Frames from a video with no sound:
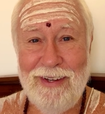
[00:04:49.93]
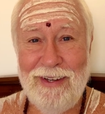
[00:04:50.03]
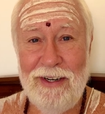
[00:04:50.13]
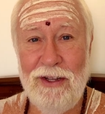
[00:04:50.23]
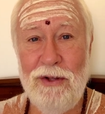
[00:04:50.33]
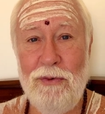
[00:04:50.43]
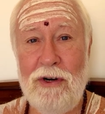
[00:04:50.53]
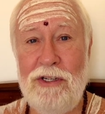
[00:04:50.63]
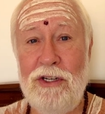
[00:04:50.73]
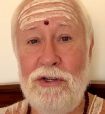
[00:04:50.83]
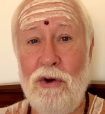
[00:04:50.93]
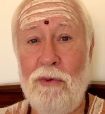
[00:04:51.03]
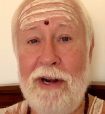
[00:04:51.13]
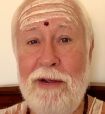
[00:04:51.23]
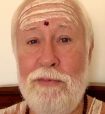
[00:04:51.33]
In other words, it's
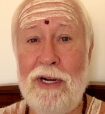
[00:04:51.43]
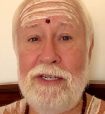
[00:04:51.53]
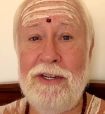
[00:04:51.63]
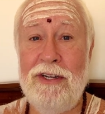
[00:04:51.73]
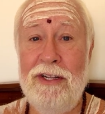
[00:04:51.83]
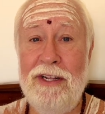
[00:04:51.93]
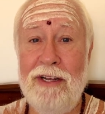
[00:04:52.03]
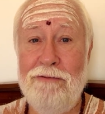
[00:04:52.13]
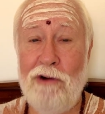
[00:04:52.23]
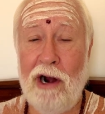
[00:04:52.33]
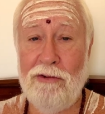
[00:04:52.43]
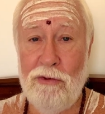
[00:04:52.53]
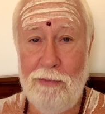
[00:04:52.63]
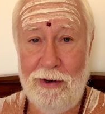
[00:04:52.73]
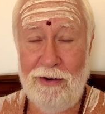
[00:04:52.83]
already present in the
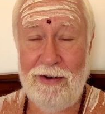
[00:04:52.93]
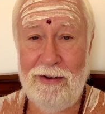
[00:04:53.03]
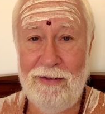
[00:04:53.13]
environment.